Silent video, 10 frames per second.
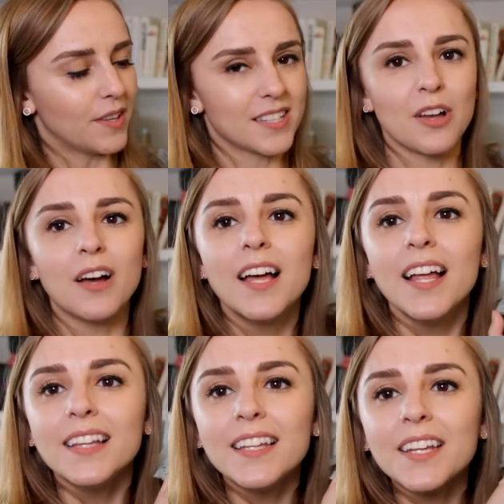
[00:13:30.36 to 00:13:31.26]
and it's got
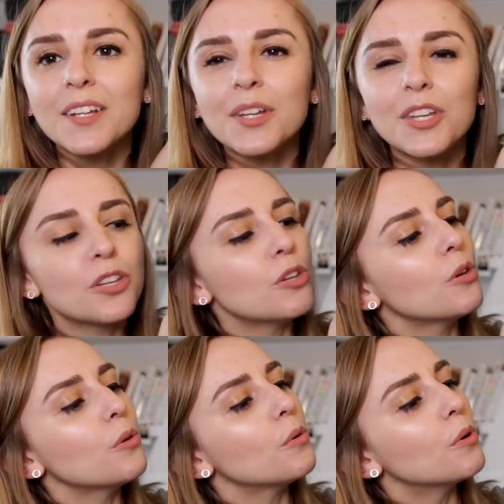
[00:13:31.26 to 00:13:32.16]
little
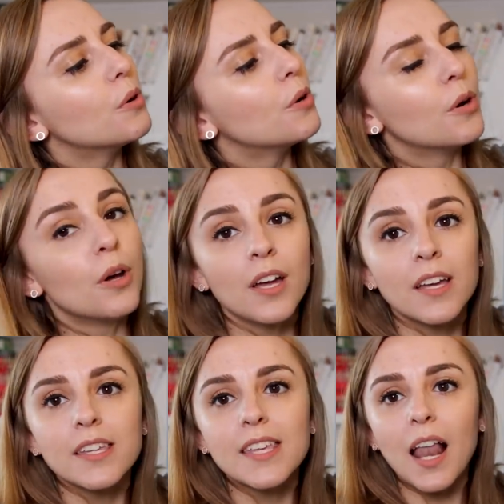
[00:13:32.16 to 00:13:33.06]
cute
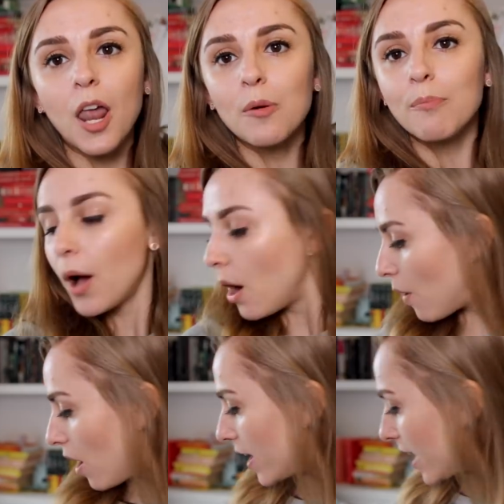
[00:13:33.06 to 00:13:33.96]
yellow
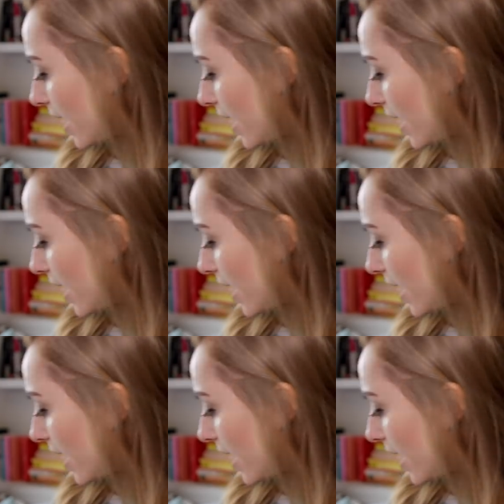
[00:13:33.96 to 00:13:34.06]
bow on